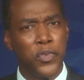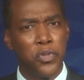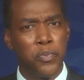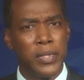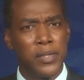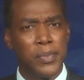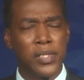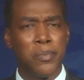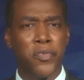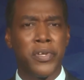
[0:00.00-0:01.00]
off with you, please,
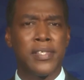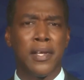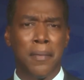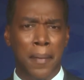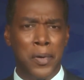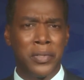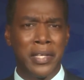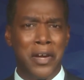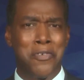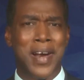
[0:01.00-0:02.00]
Mr. Maurice, about
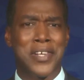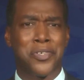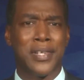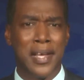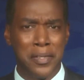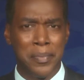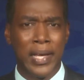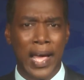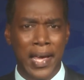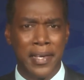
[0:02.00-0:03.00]
the rationale
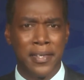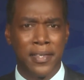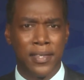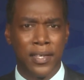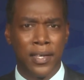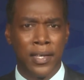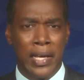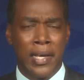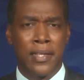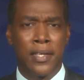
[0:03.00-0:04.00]
behind the
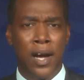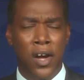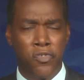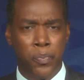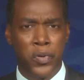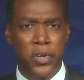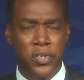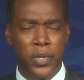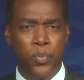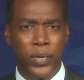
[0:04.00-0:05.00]

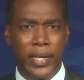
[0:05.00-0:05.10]
Entrepreneurship